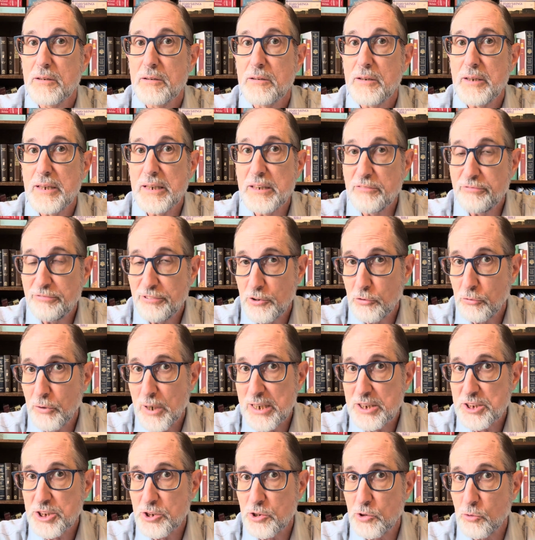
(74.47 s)

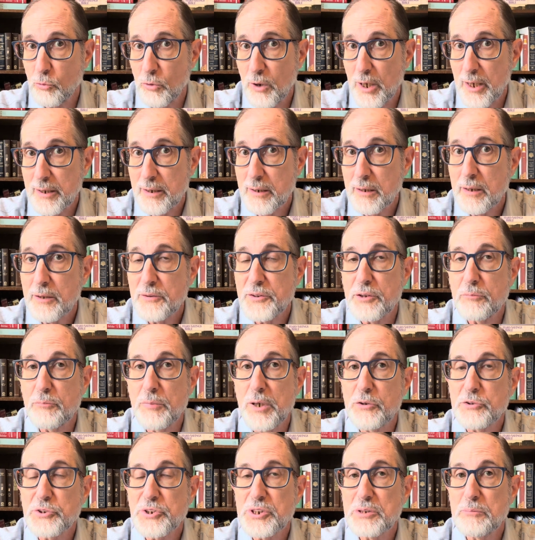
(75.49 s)
influential one, the
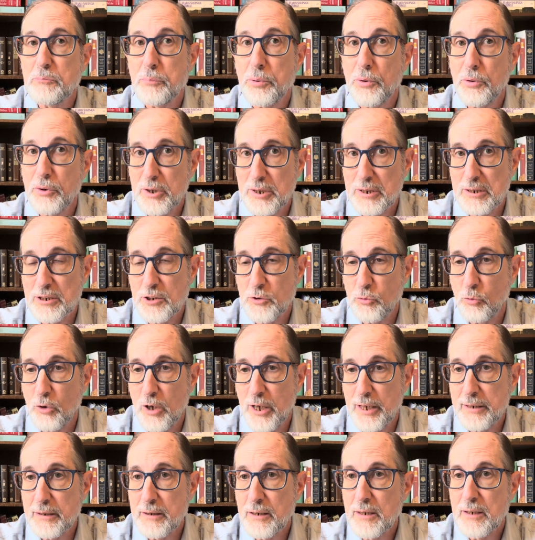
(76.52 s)
most important
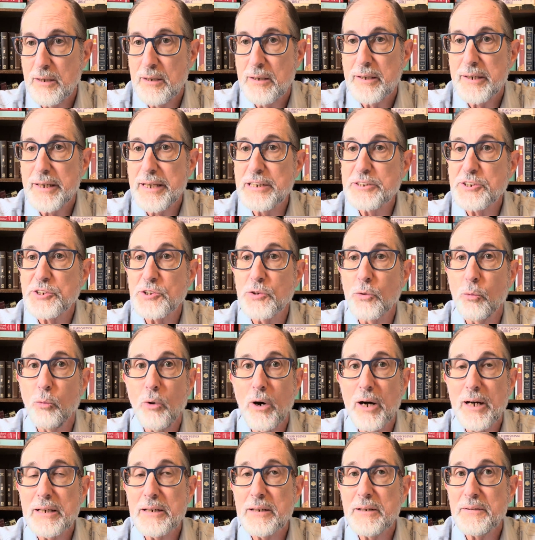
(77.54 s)
one. It's the
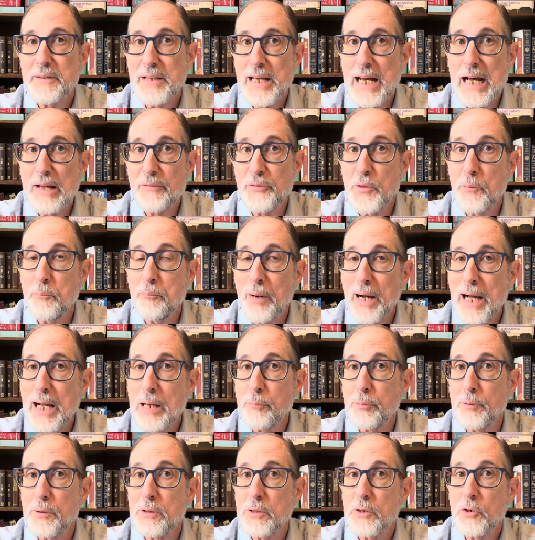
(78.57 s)
one that the
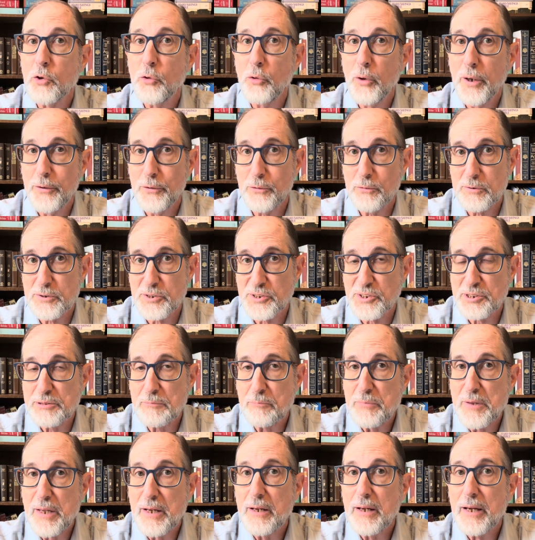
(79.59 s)
Bible quotes,
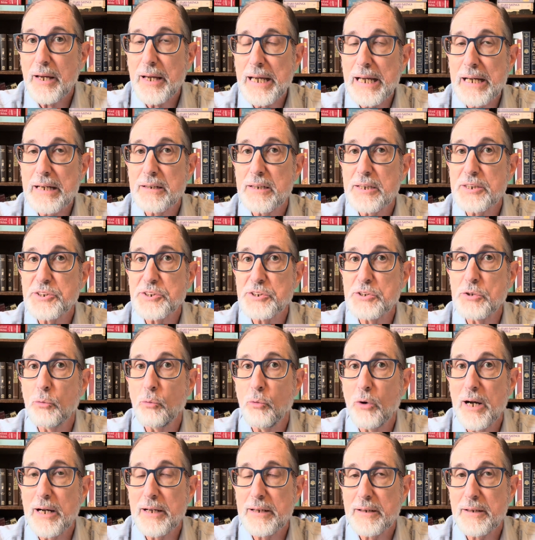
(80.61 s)
and it's the
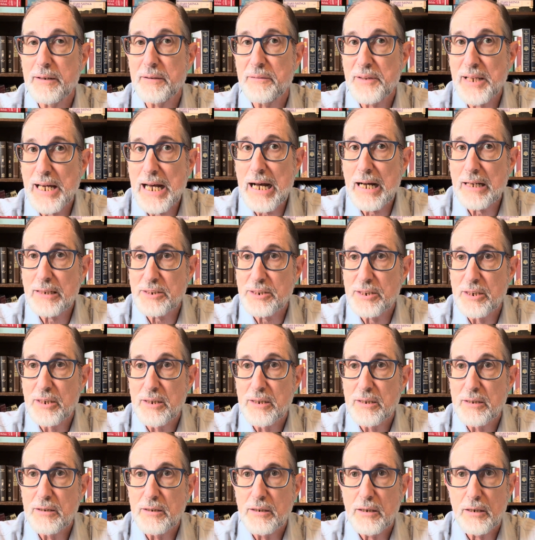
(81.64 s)
one that
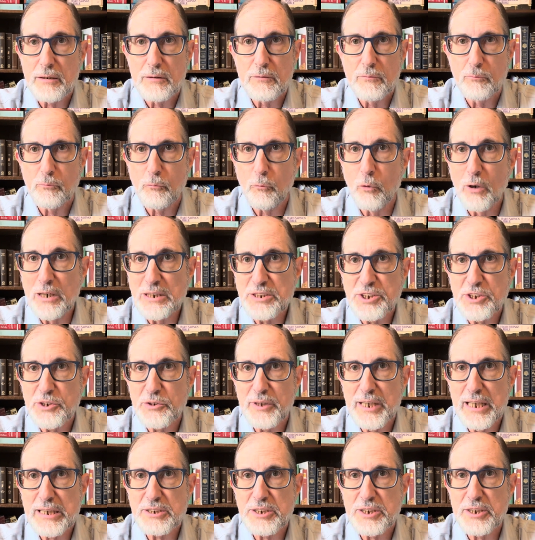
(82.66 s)
once you
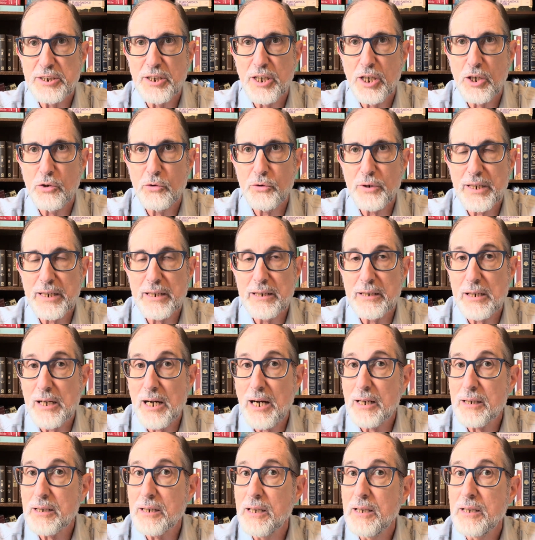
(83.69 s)
get to know
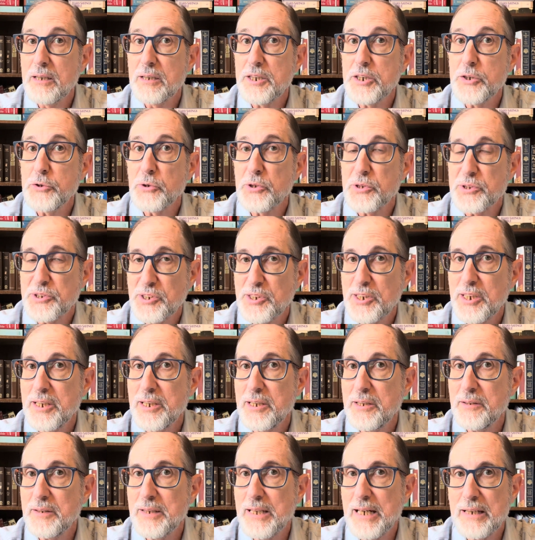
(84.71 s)
Enoch, you'll see
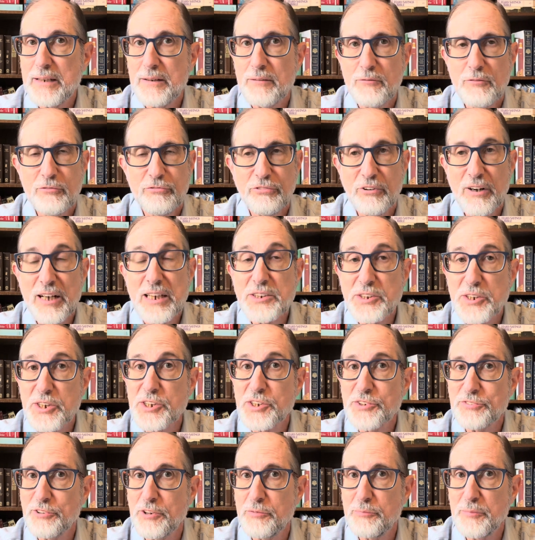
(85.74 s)
that phrases
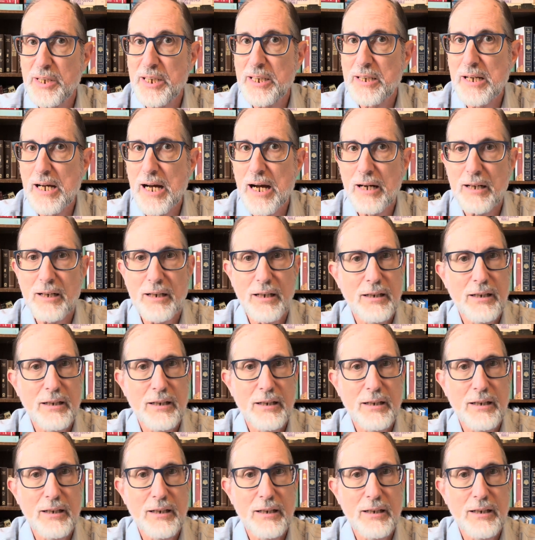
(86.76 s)
from Enoch